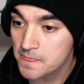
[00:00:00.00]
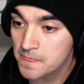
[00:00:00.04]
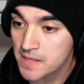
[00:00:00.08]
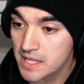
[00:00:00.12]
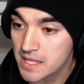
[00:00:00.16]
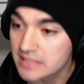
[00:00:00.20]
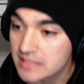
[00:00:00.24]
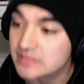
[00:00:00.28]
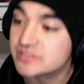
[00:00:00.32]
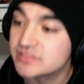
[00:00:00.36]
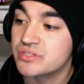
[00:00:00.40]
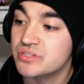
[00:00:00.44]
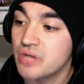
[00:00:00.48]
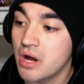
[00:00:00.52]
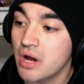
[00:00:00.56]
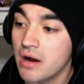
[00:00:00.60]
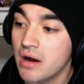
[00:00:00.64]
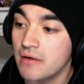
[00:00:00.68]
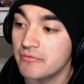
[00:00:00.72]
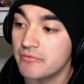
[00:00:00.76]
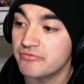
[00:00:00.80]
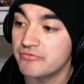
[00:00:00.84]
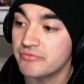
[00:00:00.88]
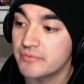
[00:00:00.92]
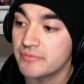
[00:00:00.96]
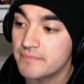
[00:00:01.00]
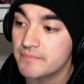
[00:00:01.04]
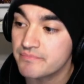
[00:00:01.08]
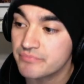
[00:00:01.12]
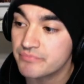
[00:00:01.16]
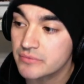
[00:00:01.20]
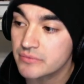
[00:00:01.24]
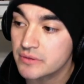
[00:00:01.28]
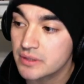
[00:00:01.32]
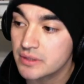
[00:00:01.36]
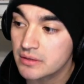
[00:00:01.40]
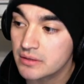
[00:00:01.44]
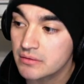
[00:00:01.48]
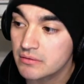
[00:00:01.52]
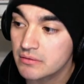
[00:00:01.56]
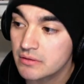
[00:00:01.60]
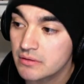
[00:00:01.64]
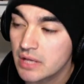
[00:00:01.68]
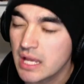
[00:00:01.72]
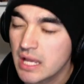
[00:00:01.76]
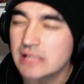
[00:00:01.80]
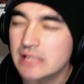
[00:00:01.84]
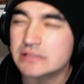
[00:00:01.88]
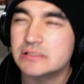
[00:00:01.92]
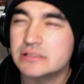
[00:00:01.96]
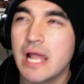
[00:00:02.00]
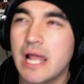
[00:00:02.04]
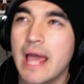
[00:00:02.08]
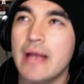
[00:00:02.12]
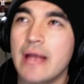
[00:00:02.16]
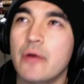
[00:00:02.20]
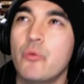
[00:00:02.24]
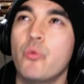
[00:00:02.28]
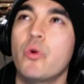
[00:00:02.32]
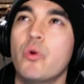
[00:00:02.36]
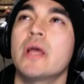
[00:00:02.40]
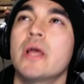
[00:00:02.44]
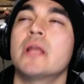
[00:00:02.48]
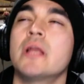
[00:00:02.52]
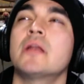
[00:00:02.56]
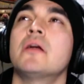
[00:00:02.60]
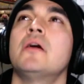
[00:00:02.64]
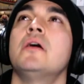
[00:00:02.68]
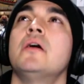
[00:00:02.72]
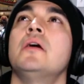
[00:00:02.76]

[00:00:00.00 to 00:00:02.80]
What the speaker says: It's tough. It's like when